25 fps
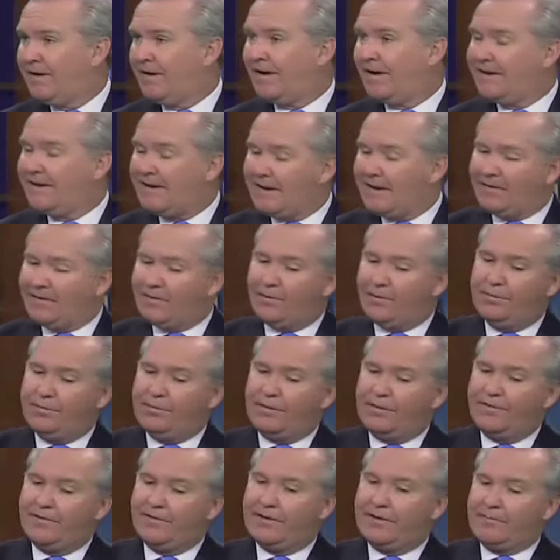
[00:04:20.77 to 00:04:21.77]
I can't do
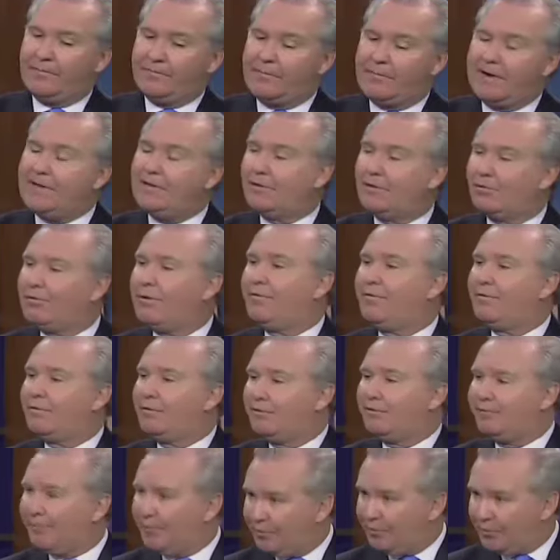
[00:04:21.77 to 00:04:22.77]
things like make the river
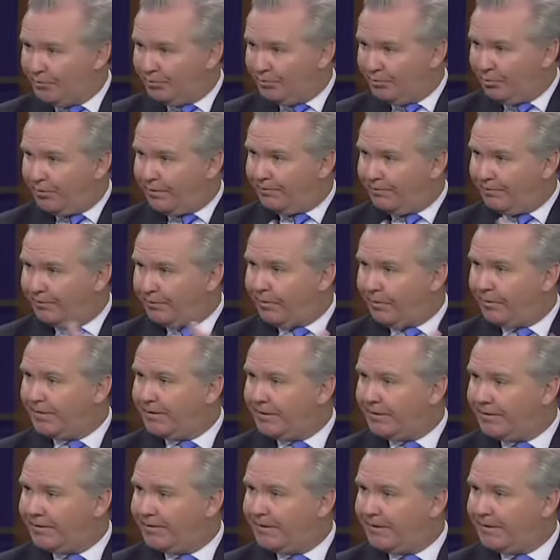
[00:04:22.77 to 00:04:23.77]
the focal point for our
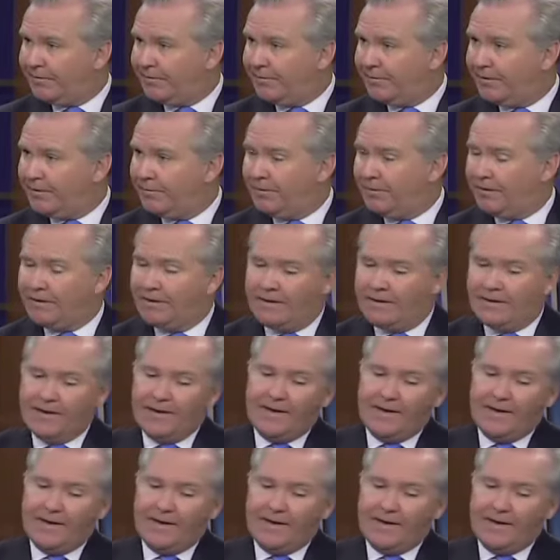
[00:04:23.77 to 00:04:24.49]
downtown development.